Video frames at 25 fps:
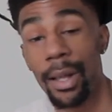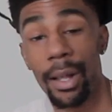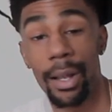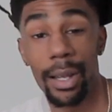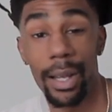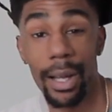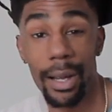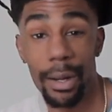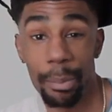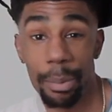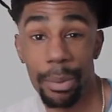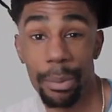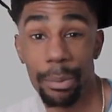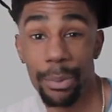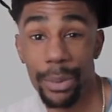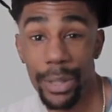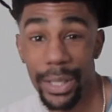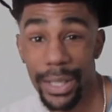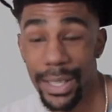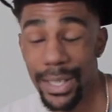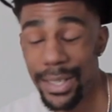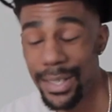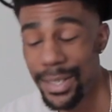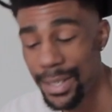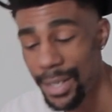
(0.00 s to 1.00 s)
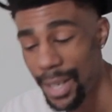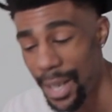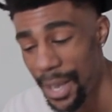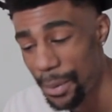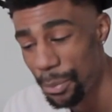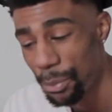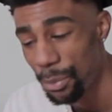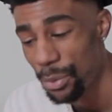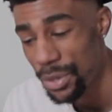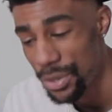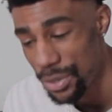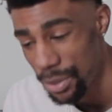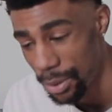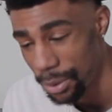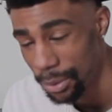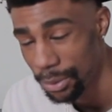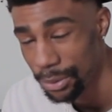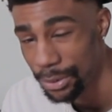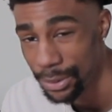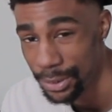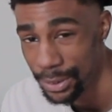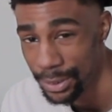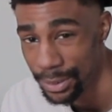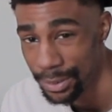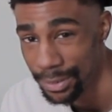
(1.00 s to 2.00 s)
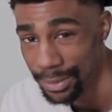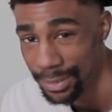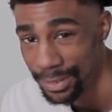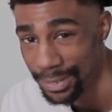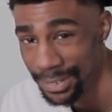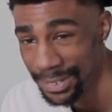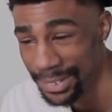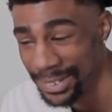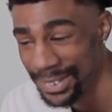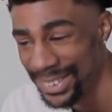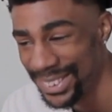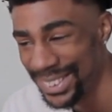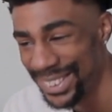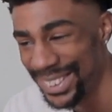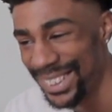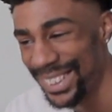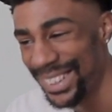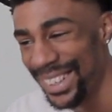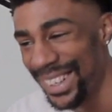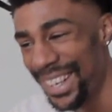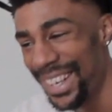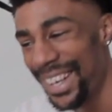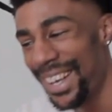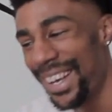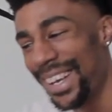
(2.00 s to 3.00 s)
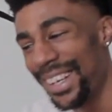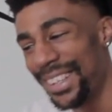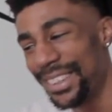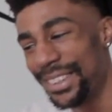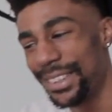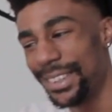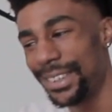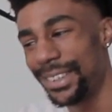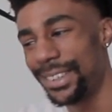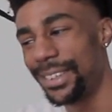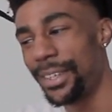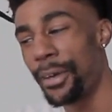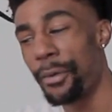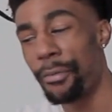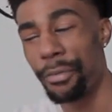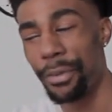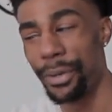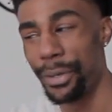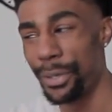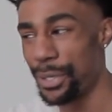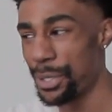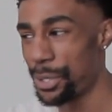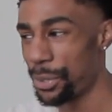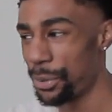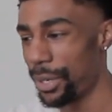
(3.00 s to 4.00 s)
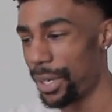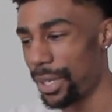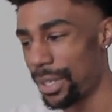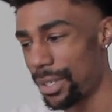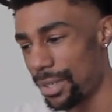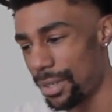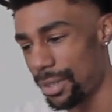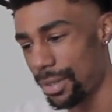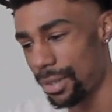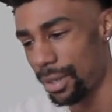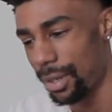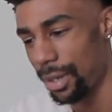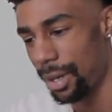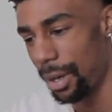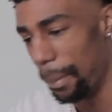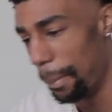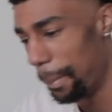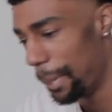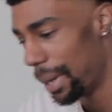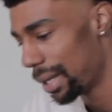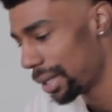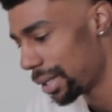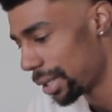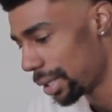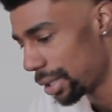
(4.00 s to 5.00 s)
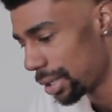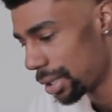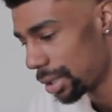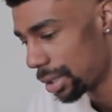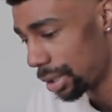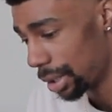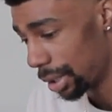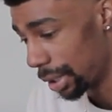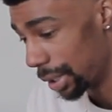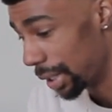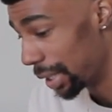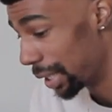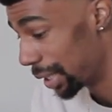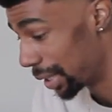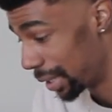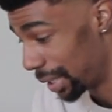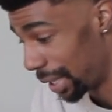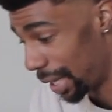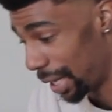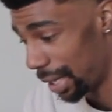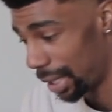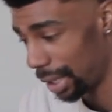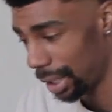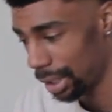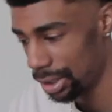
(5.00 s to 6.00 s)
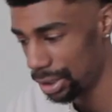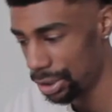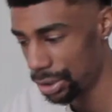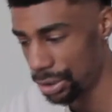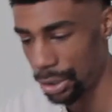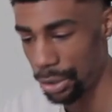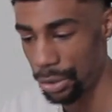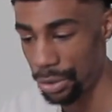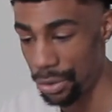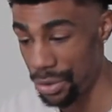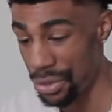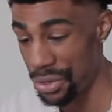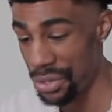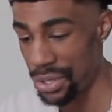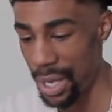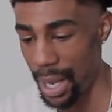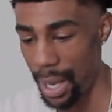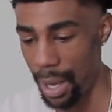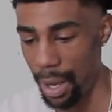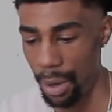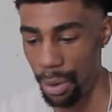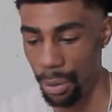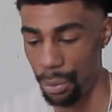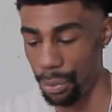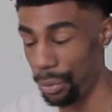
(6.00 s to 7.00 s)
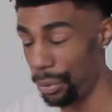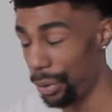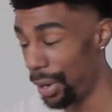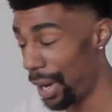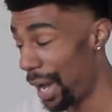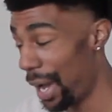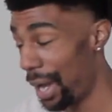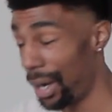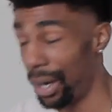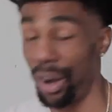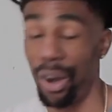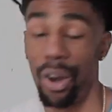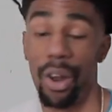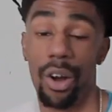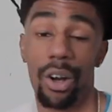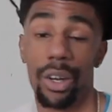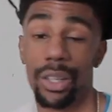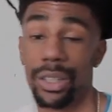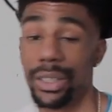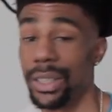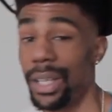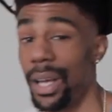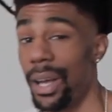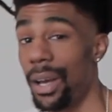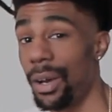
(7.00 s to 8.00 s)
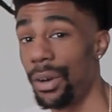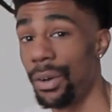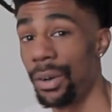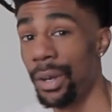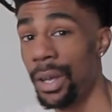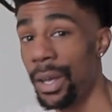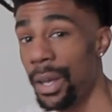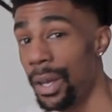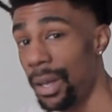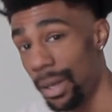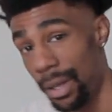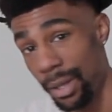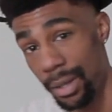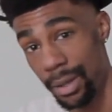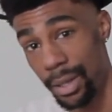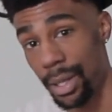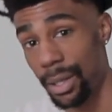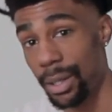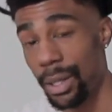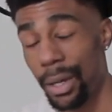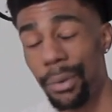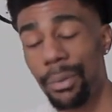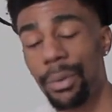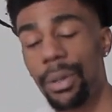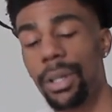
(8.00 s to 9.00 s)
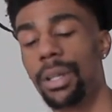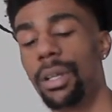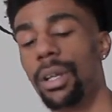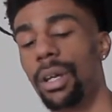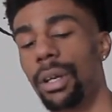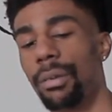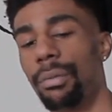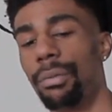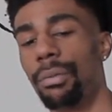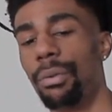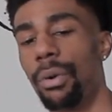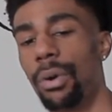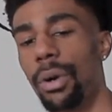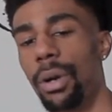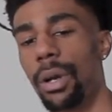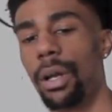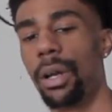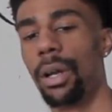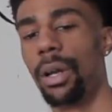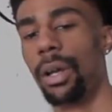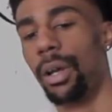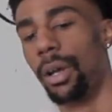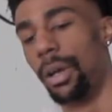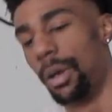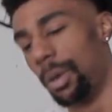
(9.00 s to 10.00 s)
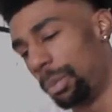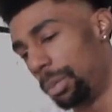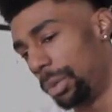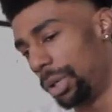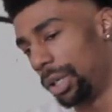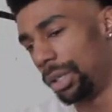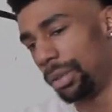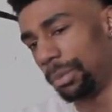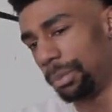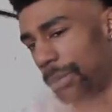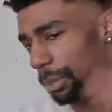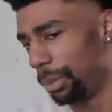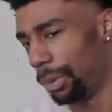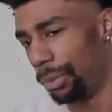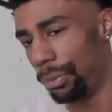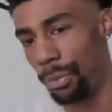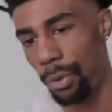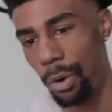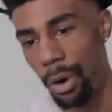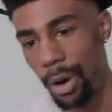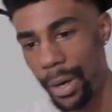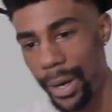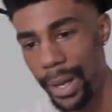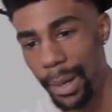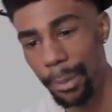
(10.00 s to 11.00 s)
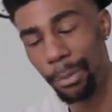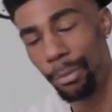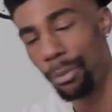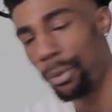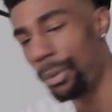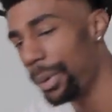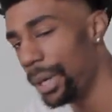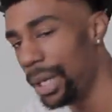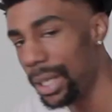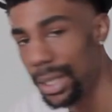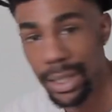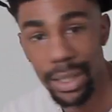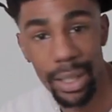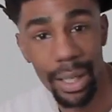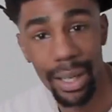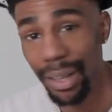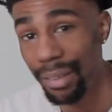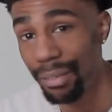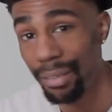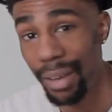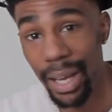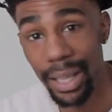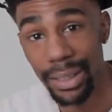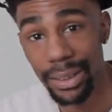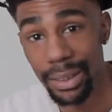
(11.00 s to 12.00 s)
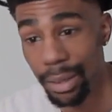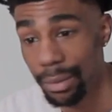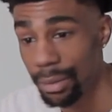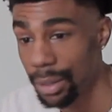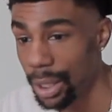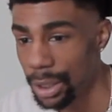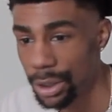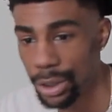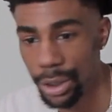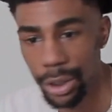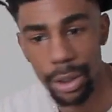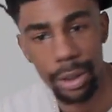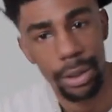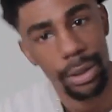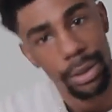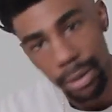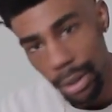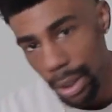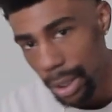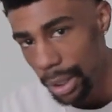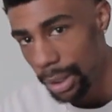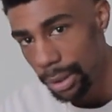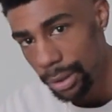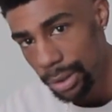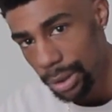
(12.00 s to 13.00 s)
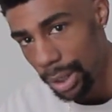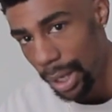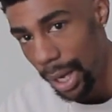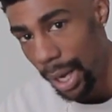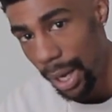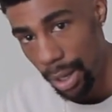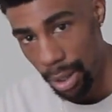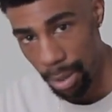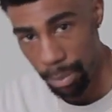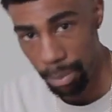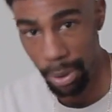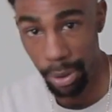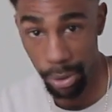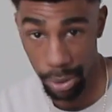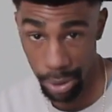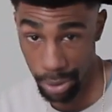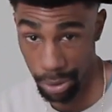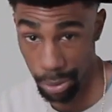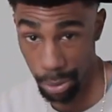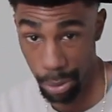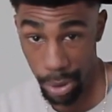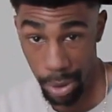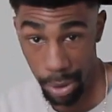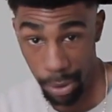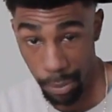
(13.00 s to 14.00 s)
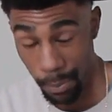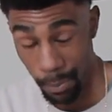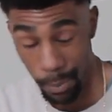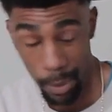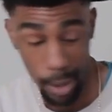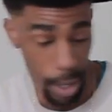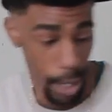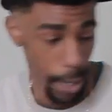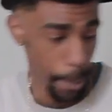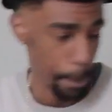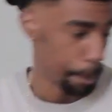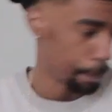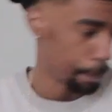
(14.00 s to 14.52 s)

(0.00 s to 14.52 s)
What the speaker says: A lot of people get the same results, just different tricks and methods to get that certain sound or analog sound that they're really looking for. But before all that, before we get into the advanced stuff, let's just get into how to build a studio, alright?